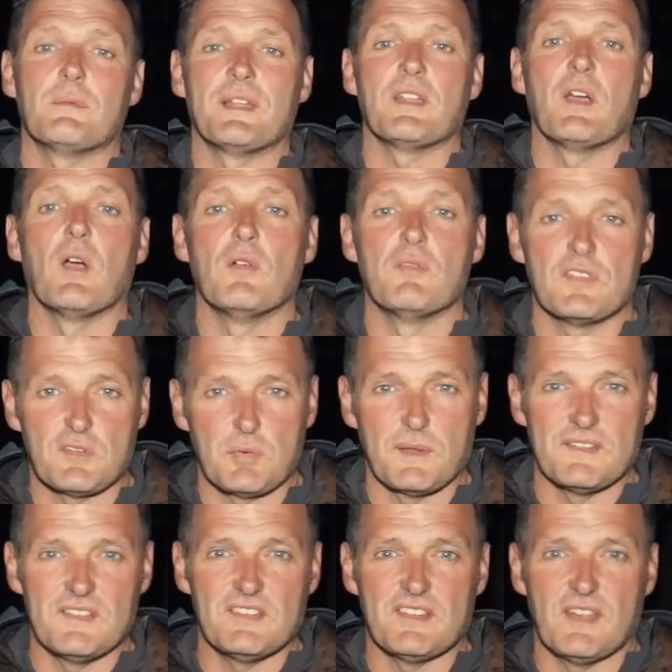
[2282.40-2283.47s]
It went over
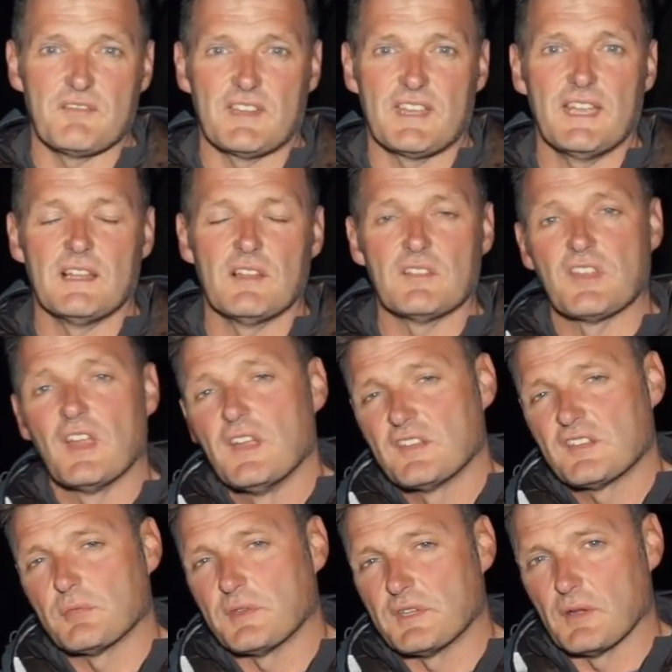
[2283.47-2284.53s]
27 kilos,
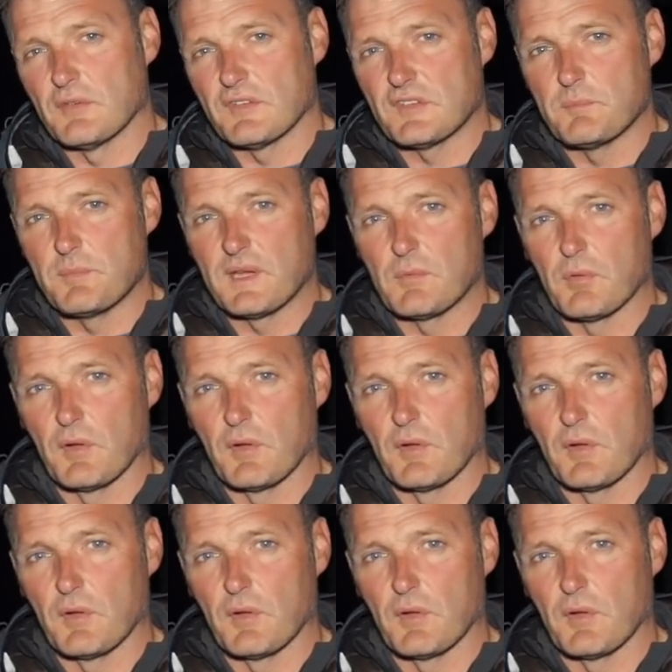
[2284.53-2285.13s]
so we know it's a big